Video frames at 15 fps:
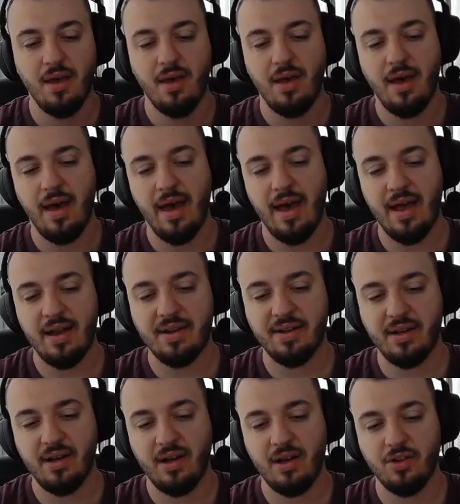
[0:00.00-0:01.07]
and
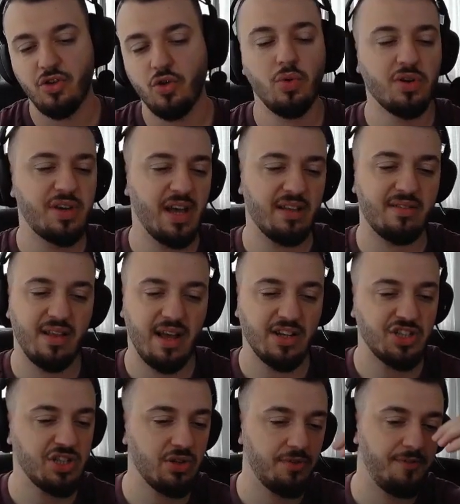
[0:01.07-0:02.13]
you will get
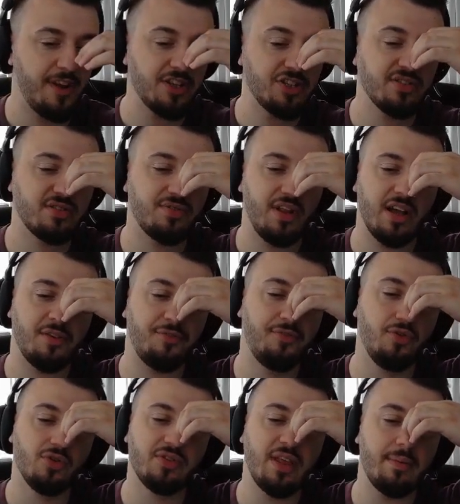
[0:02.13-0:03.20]
like Shield of Vengeance like
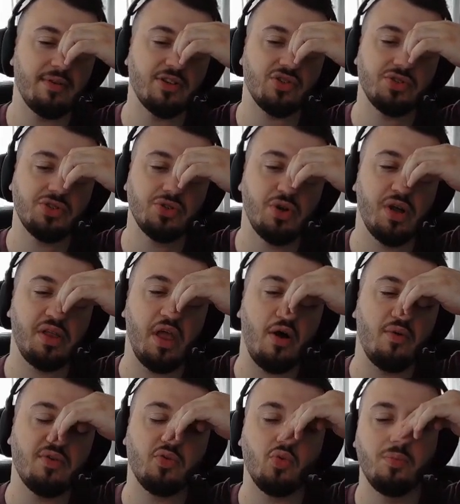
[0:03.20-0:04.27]
full damage on you, and
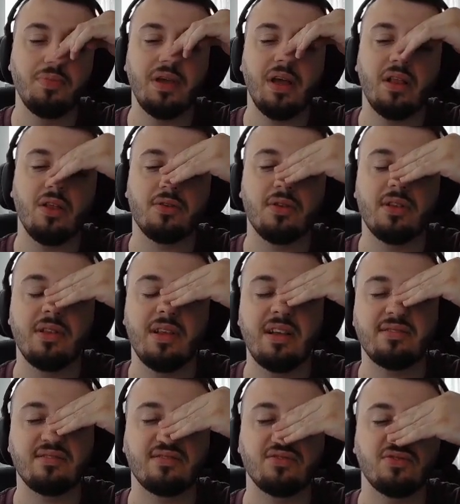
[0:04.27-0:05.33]
now it will be a lot
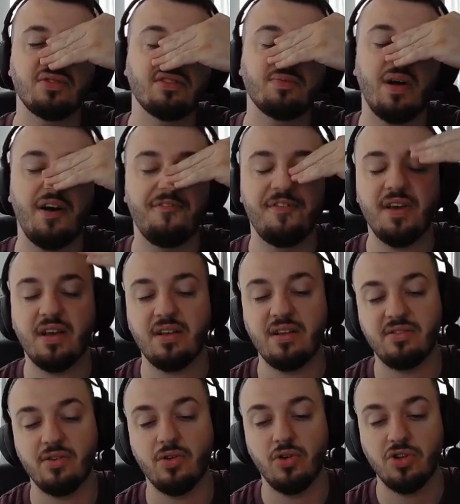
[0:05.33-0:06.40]
less. So I think
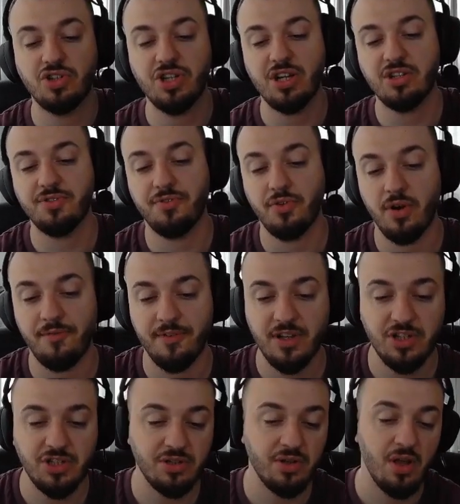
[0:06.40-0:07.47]
it's a good change for
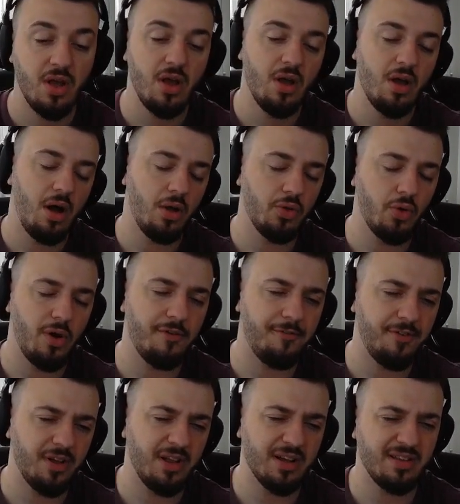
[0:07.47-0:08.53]
Affliction, although I
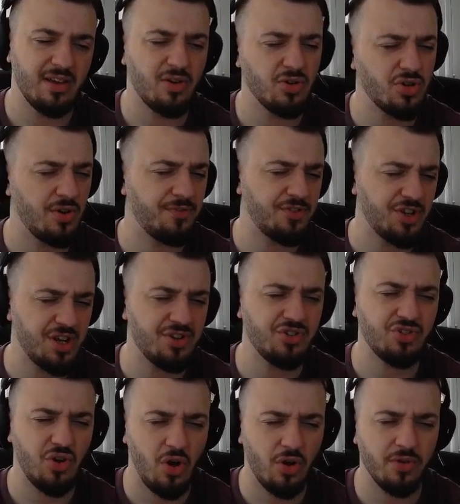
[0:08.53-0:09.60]
feel like they could have
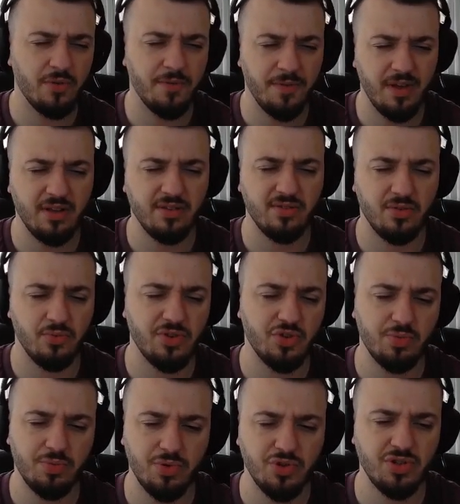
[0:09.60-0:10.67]
changed other things on
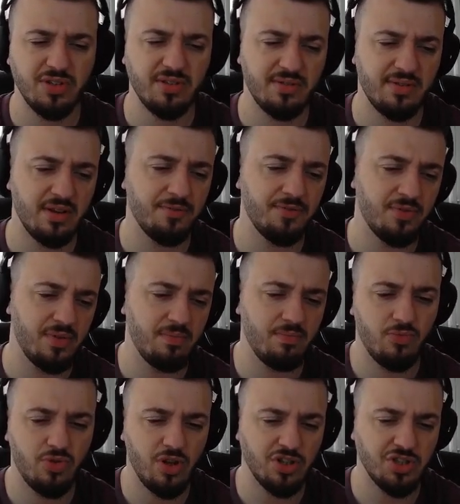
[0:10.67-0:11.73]
Retribution instead of
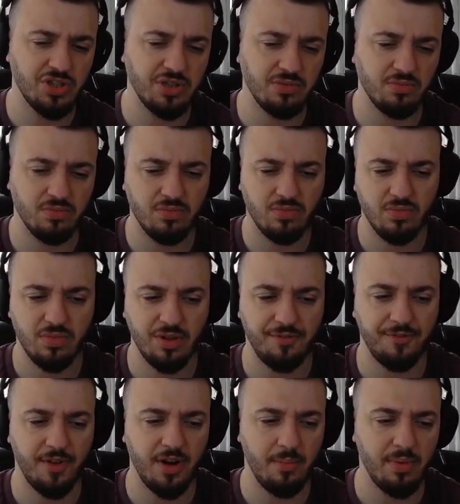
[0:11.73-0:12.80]
touching the
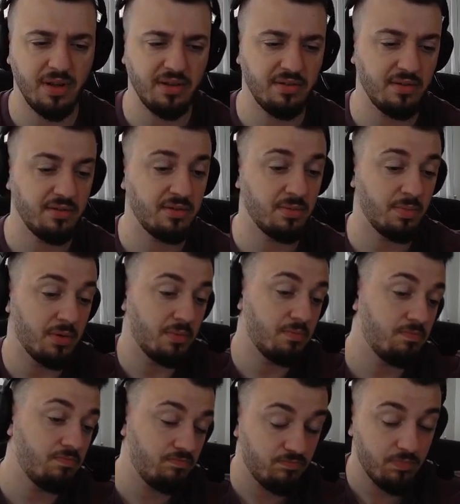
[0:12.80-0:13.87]
fun abilities. But
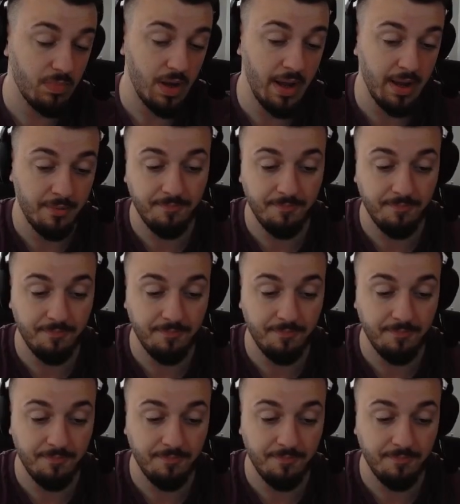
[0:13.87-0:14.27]
hey,